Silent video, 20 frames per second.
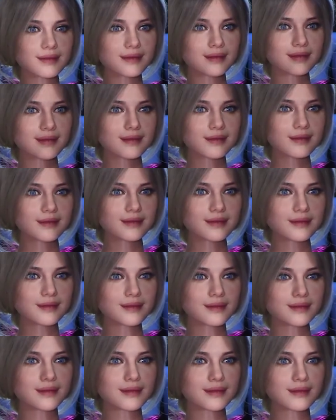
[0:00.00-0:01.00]

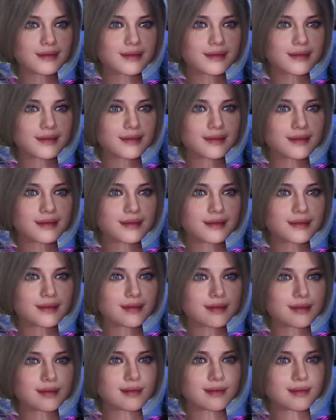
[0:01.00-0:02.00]

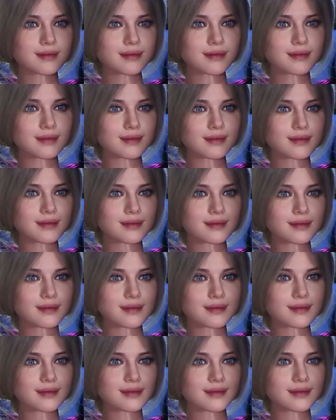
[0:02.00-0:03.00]

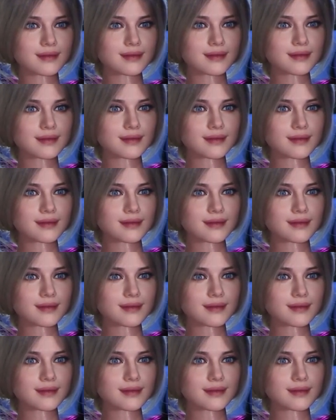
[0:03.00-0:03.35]
(not speaking)